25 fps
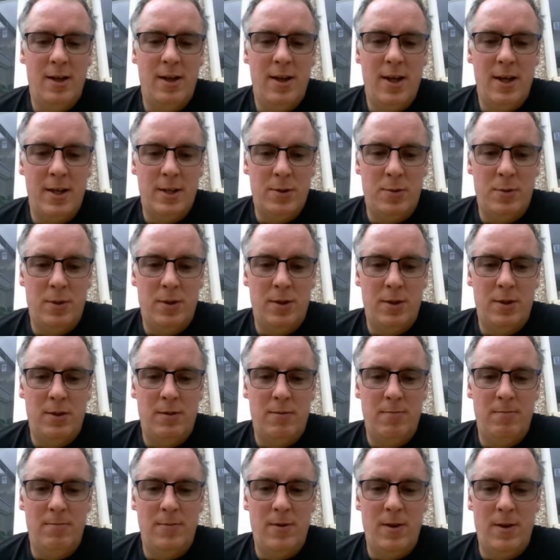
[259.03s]
Next
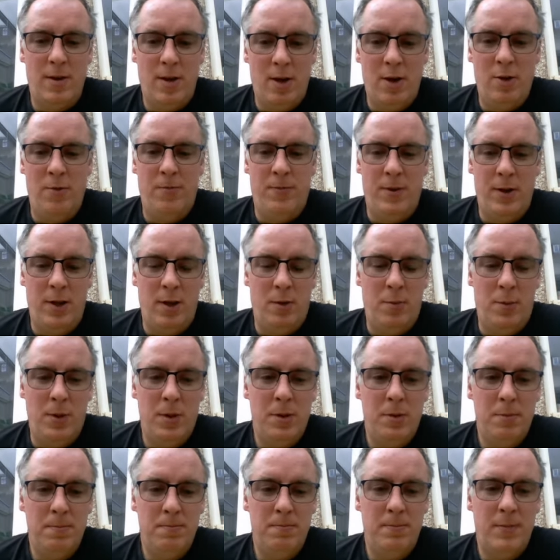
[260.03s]
one, hopefully I
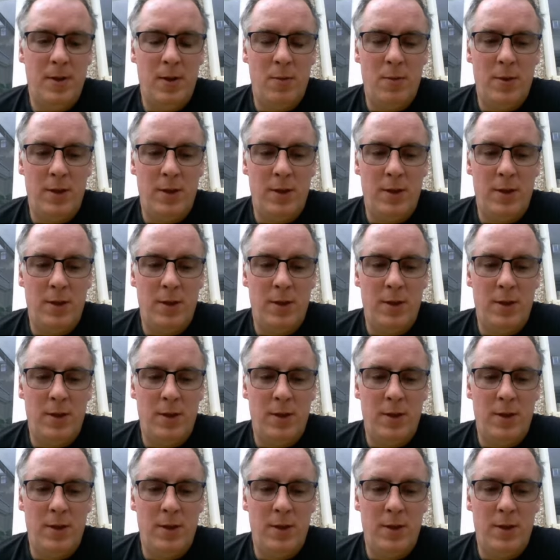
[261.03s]
will.